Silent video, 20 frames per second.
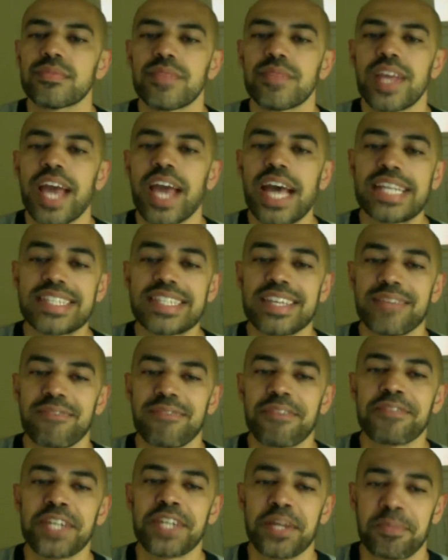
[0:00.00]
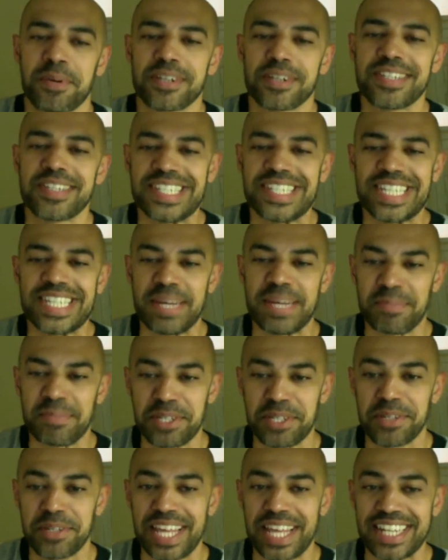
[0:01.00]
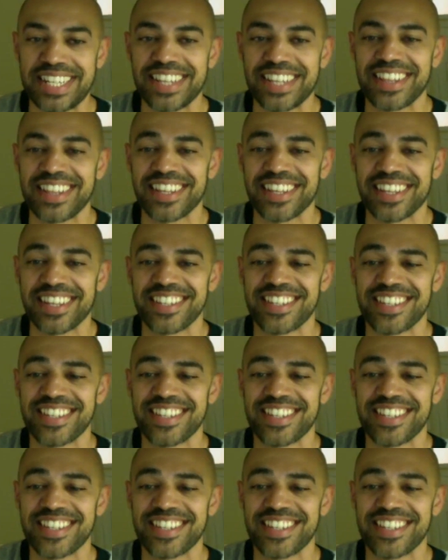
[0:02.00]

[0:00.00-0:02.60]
Yeah, it's a 15-person team, too, that did this.